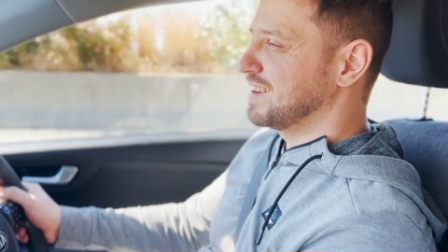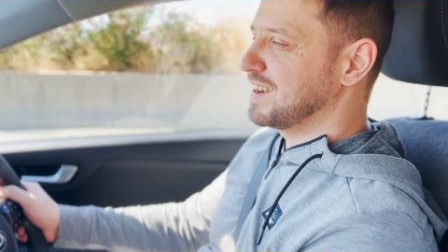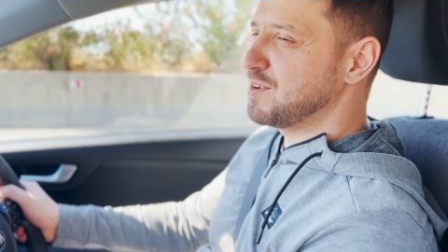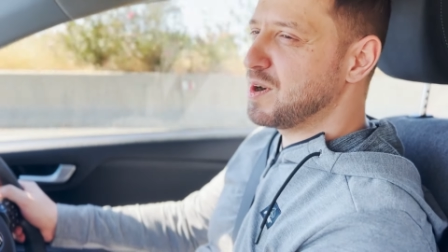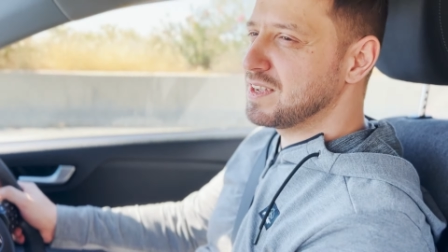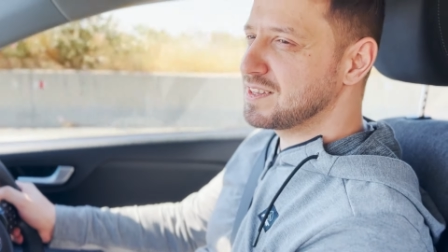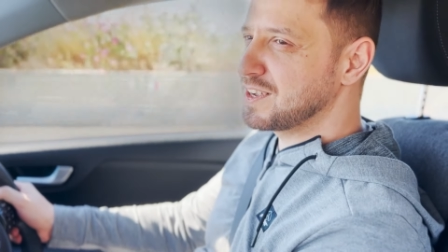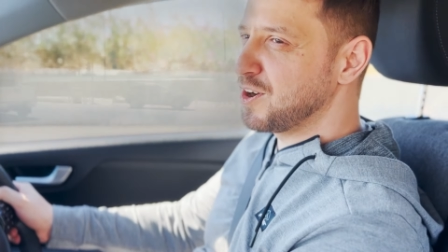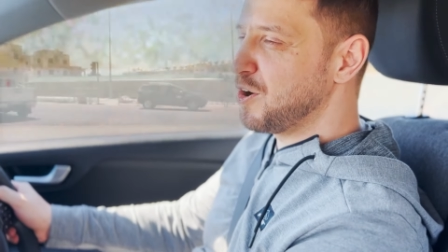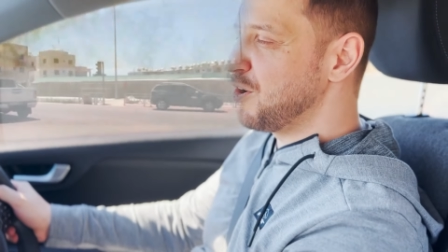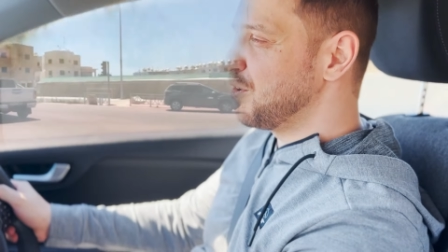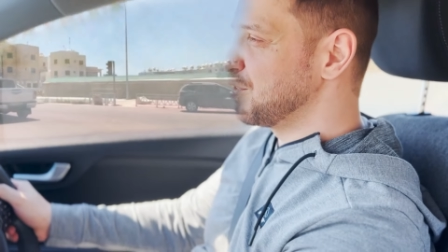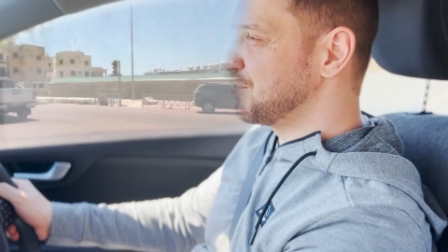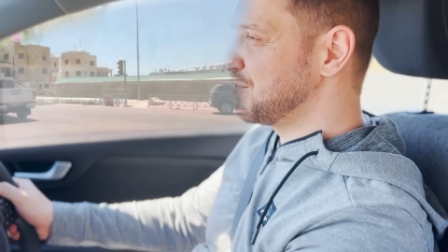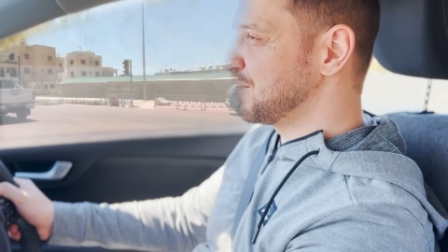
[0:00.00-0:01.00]
quite
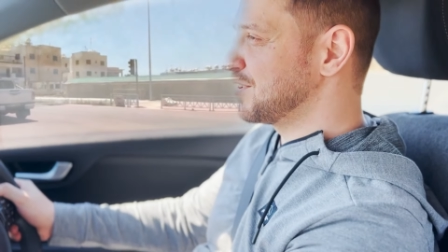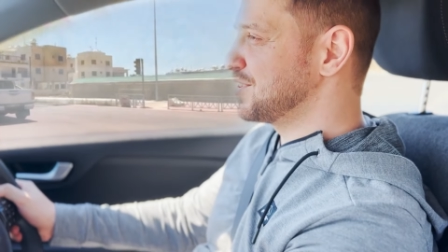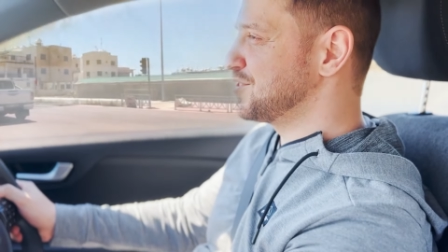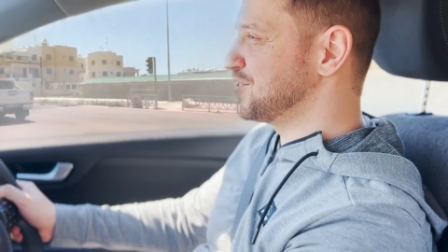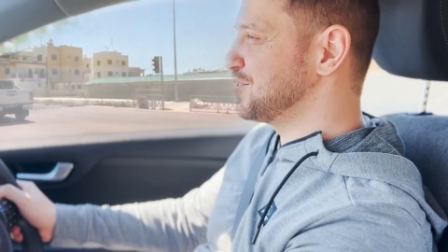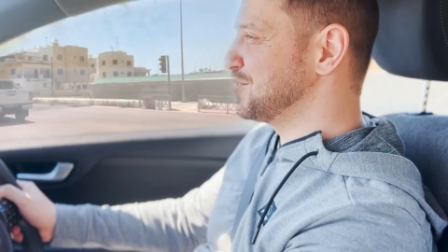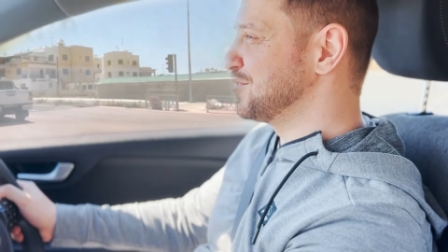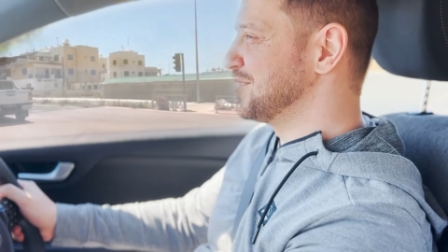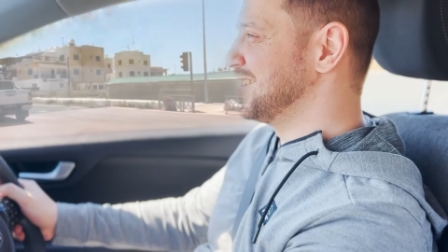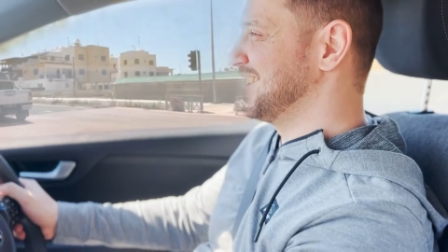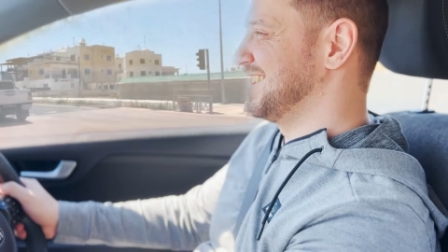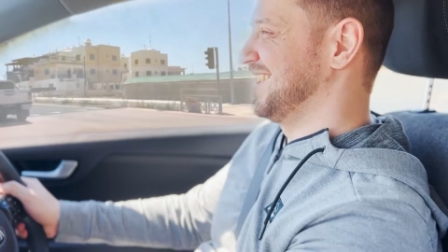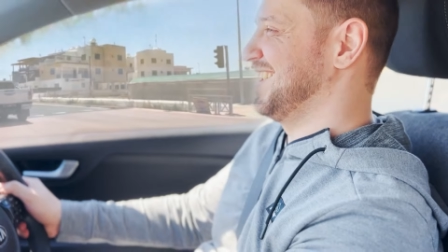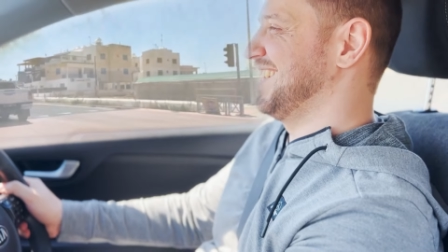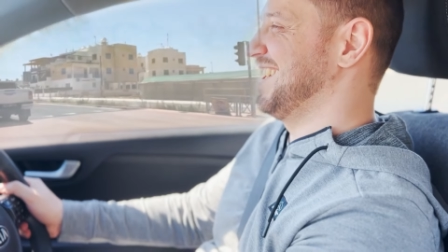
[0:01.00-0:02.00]
cold for June.
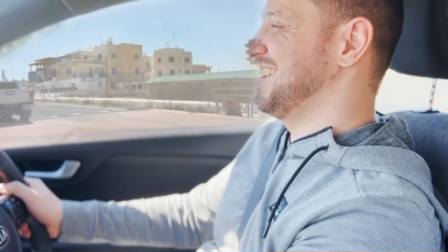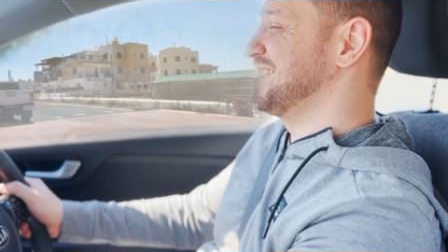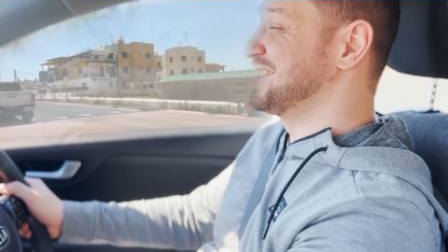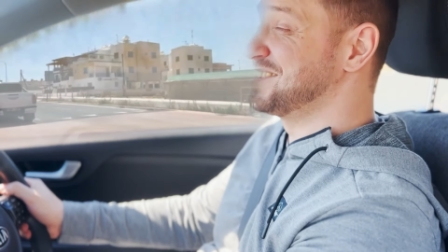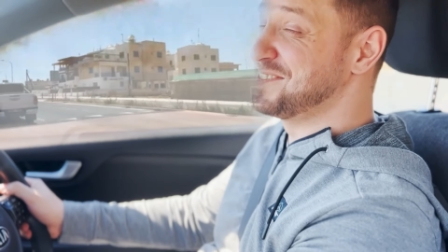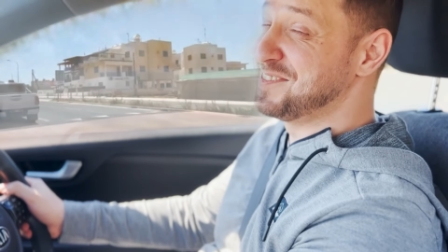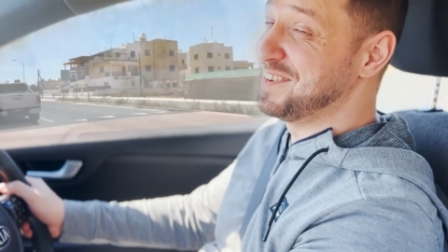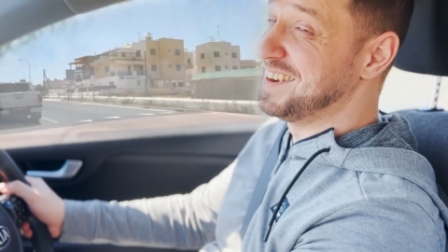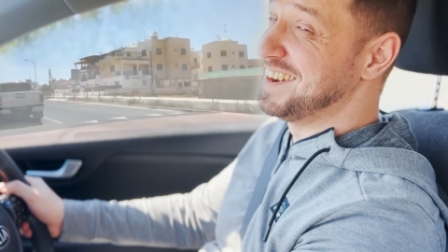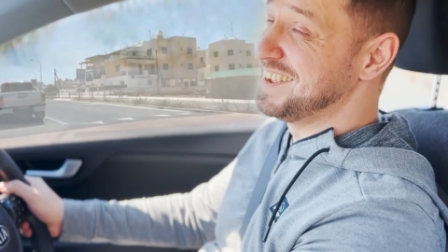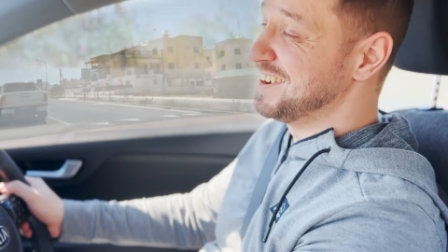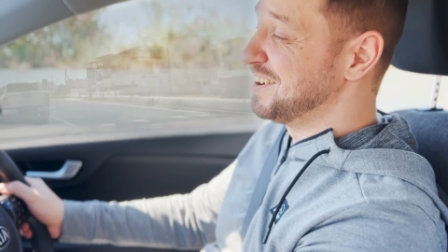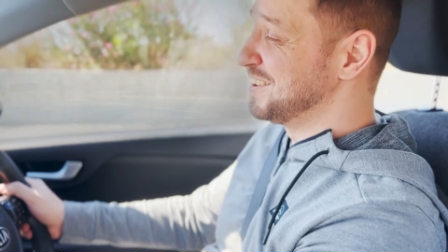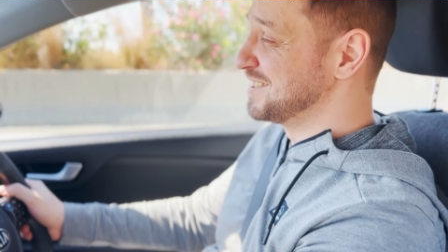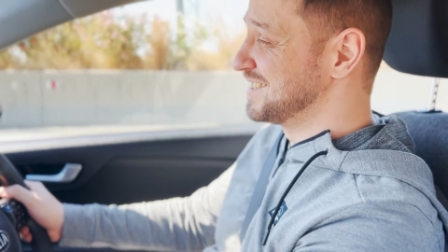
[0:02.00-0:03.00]
It's really
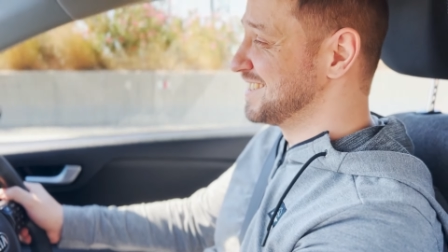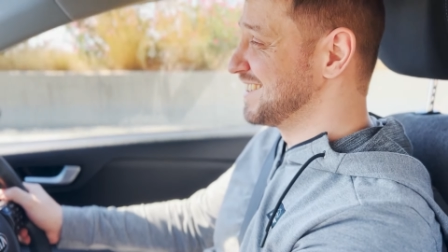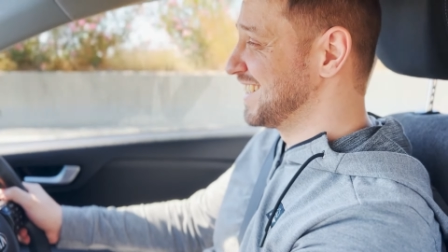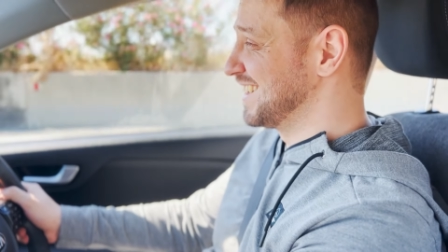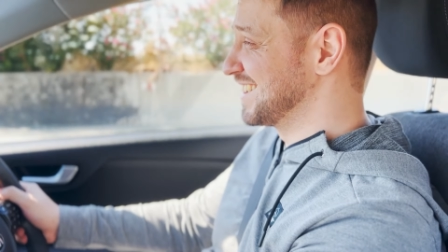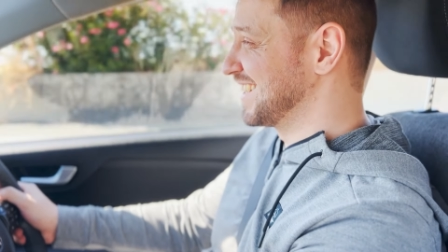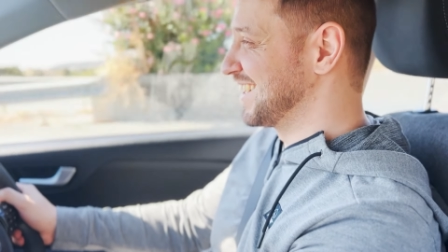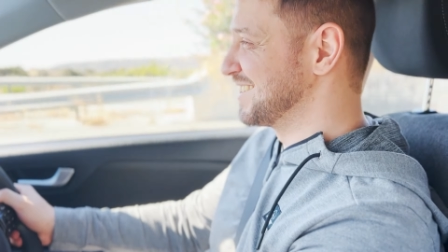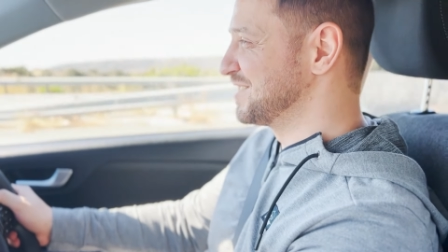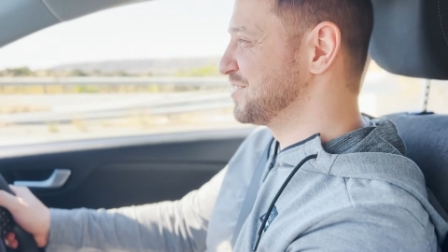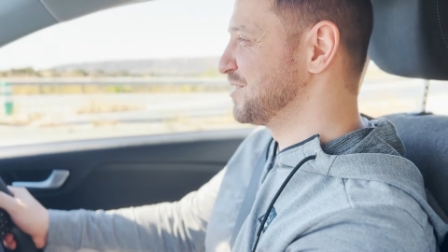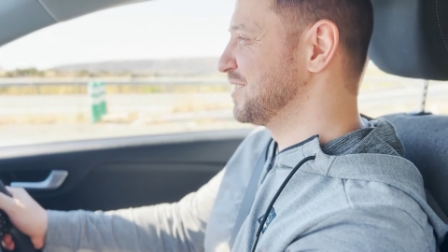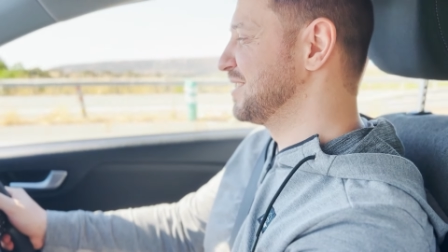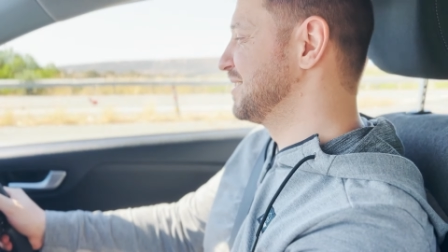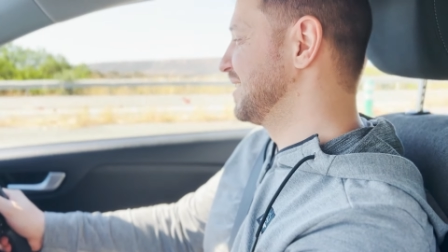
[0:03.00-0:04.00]
hot in that
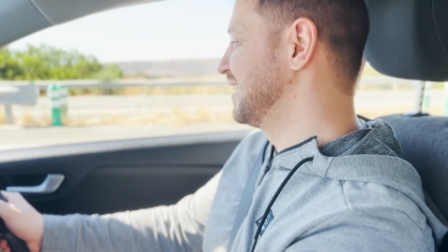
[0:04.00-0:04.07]
country.